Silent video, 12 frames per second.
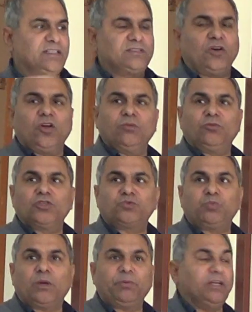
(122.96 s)
is
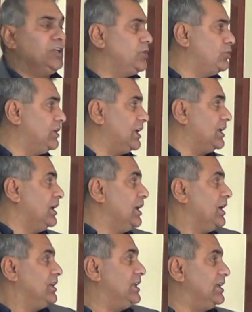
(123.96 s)
almost perpendicular.
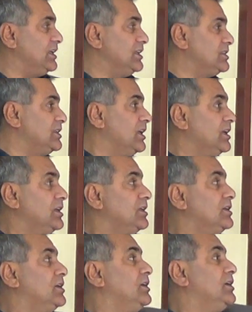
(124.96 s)
That is
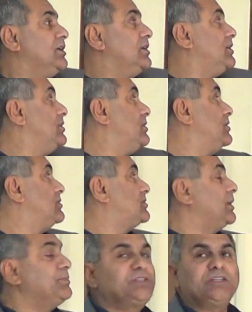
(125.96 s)

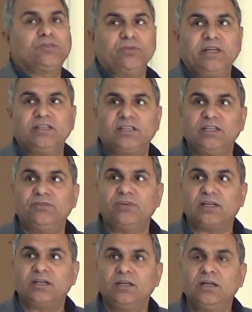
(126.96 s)
subsequent
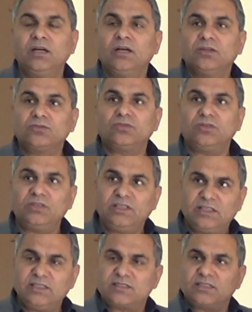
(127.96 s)
river. So it
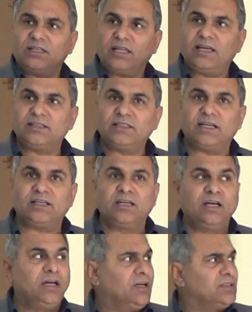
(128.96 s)
is like that.
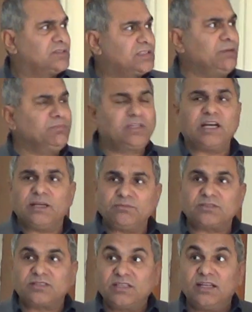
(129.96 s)
Sometimes
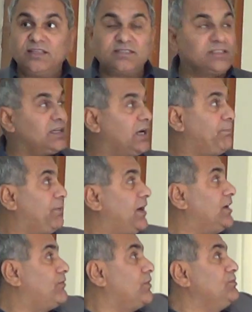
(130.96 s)
there is,
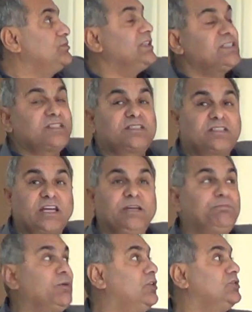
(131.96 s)
apart from this
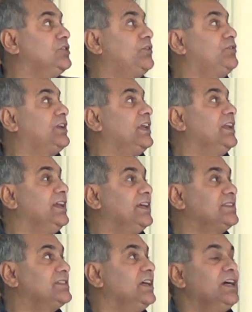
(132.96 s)
typology of
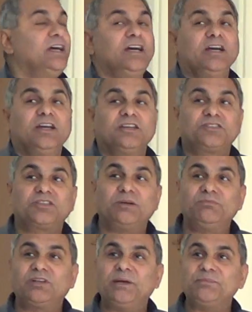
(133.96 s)
drainage,
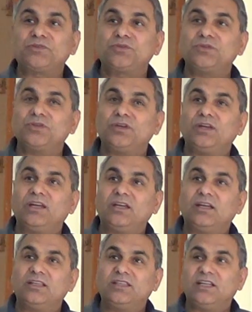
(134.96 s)
sometimes
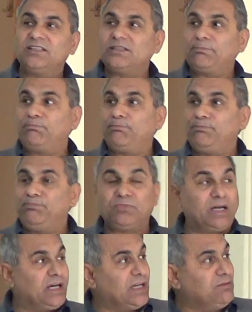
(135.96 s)
there is
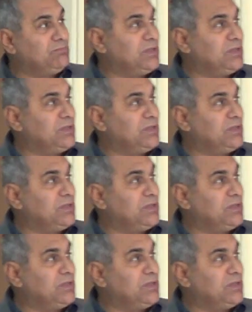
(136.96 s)
I